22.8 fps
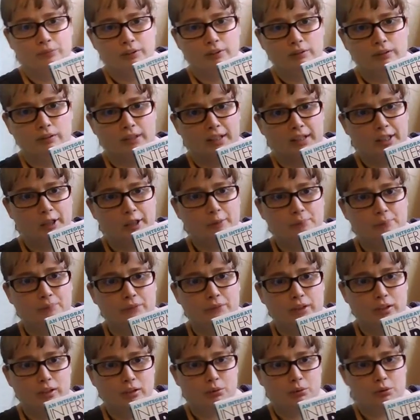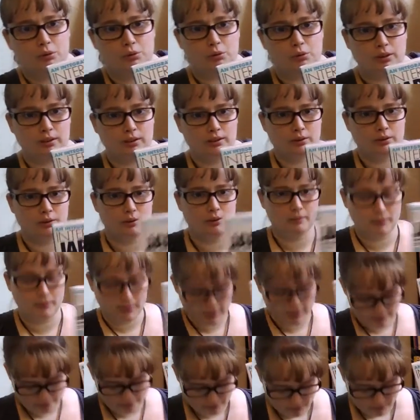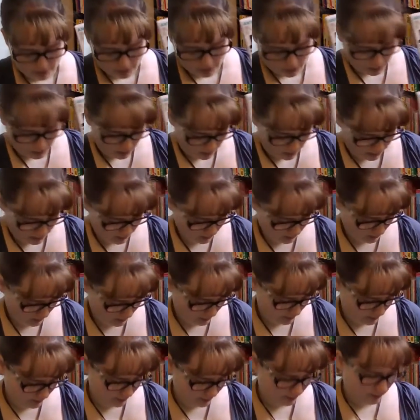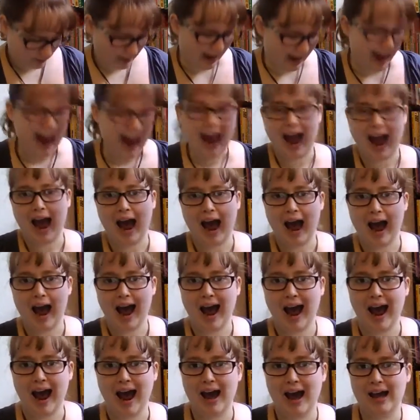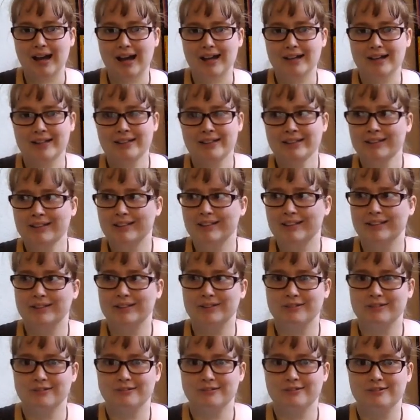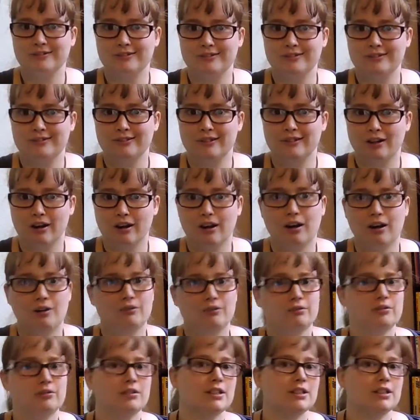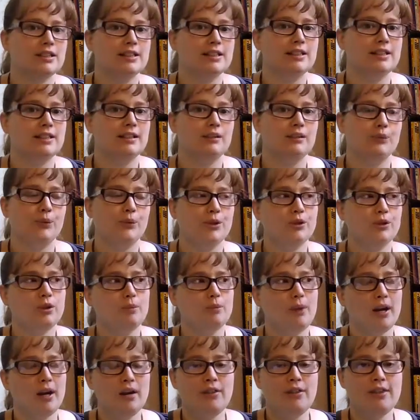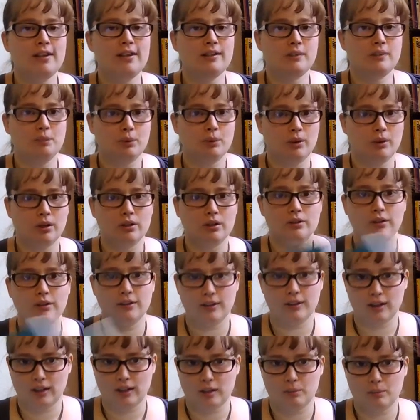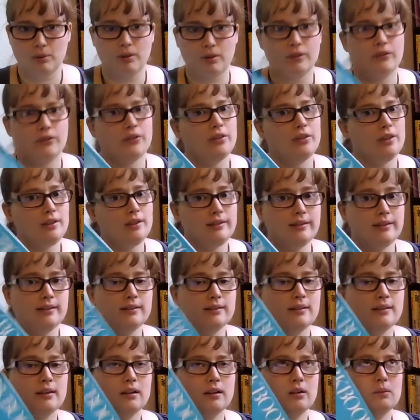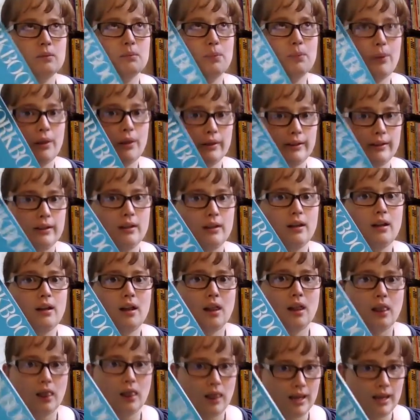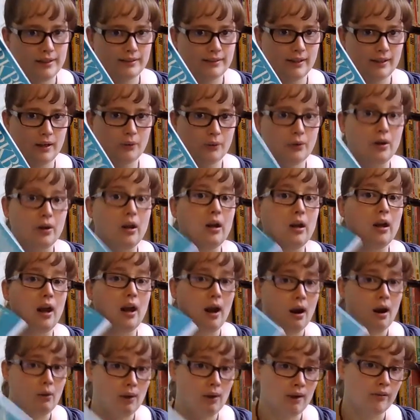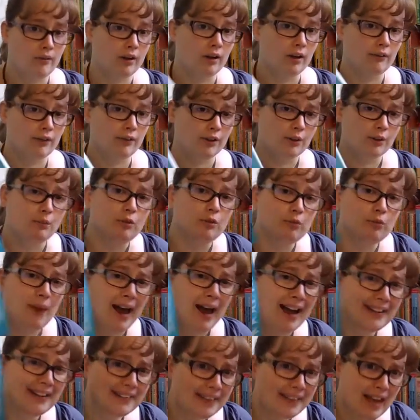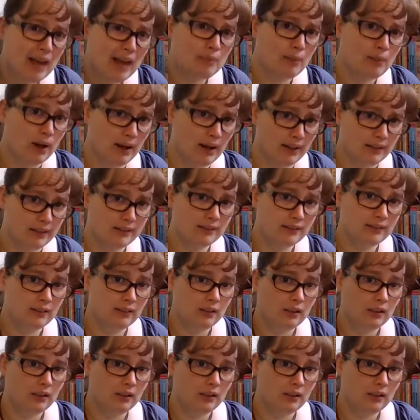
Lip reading: right here, which we'll get to in a minute. And I do not really, when you compare this book to the Genki books, this is a complete letdown. However, if you can move past that bias,